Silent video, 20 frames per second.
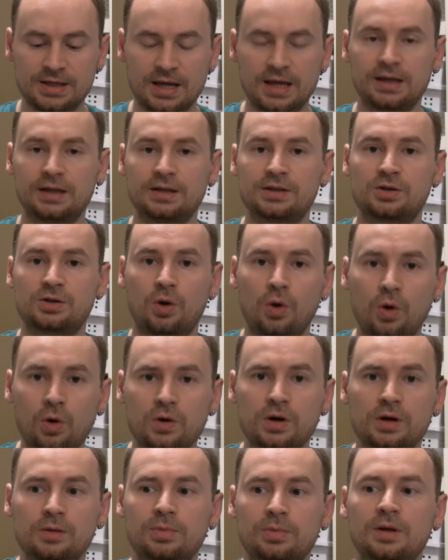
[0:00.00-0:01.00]
saying it's
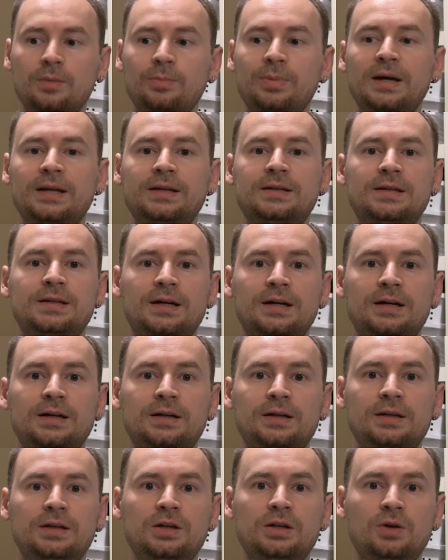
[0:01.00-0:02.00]
horrible, but
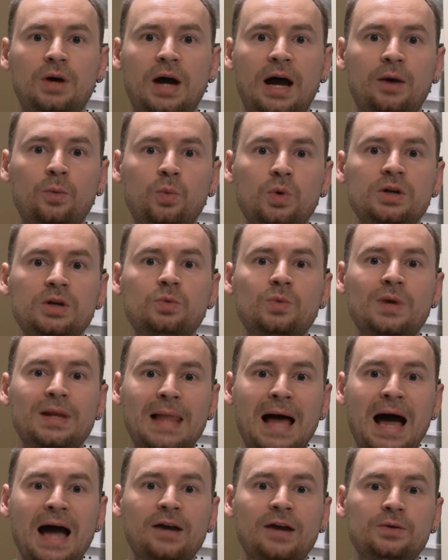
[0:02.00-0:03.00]
I wouldn't
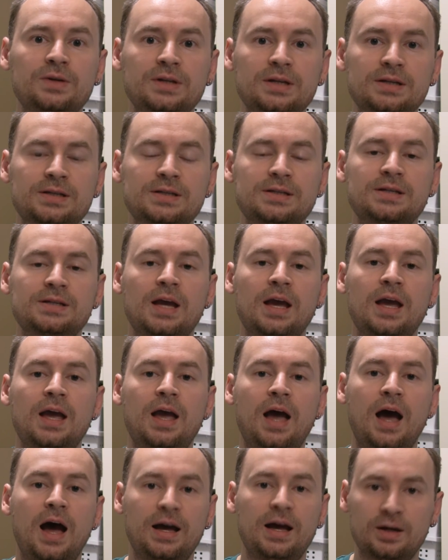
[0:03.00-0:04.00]
rely on this
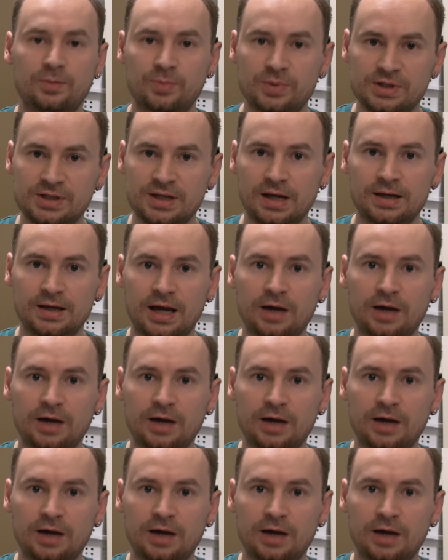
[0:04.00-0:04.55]
100%.